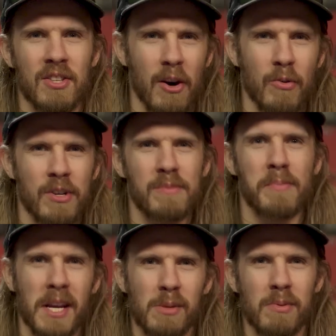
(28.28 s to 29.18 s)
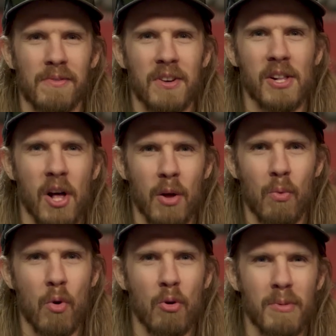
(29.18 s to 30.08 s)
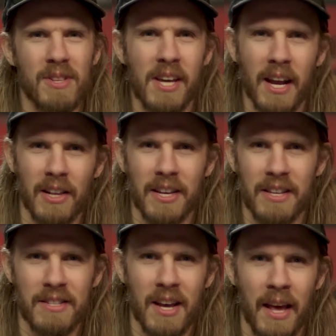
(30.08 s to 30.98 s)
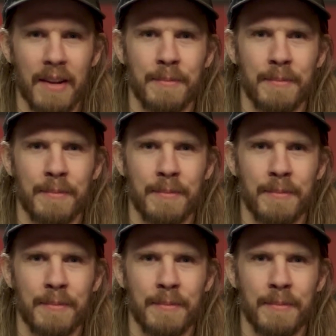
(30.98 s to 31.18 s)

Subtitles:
always makes me feel all warm and tingly inside.